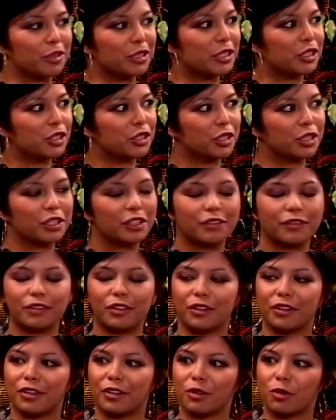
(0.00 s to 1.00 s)
sure if
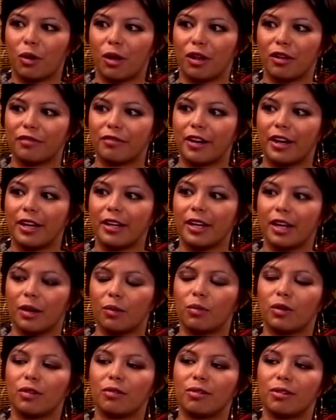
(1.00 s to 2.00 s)
you're qualified, and
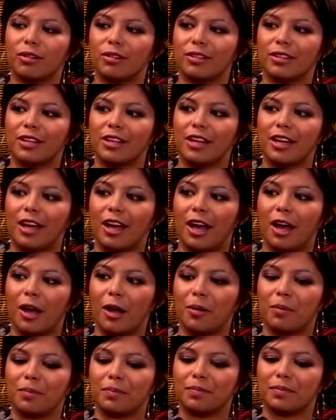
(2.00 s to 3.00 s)
we'll
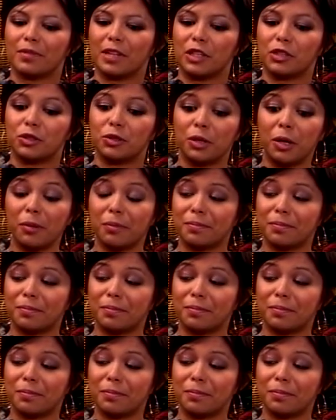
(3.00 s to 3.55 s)
let you know.